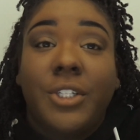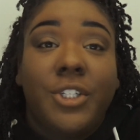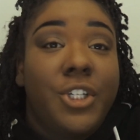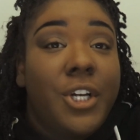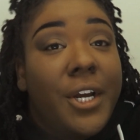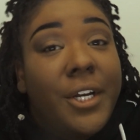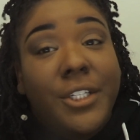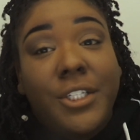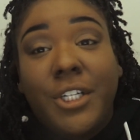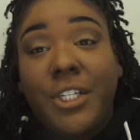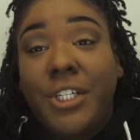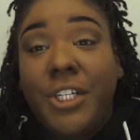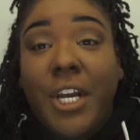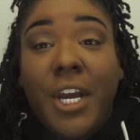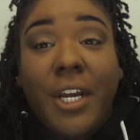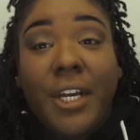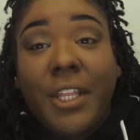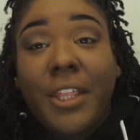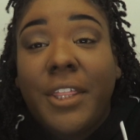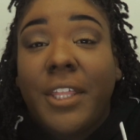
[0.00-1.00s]
check to
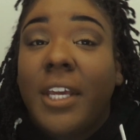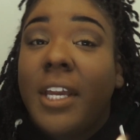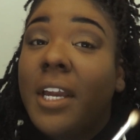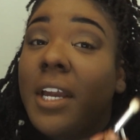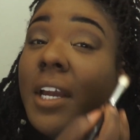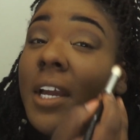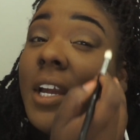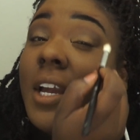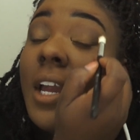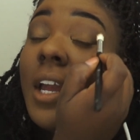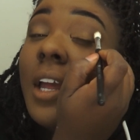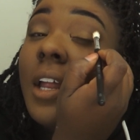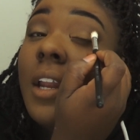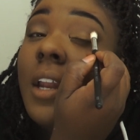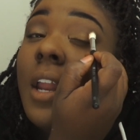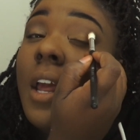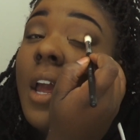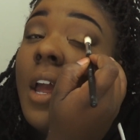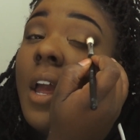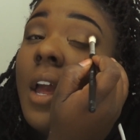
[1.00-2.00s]
check thing,
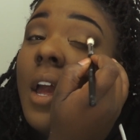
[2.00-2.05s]
and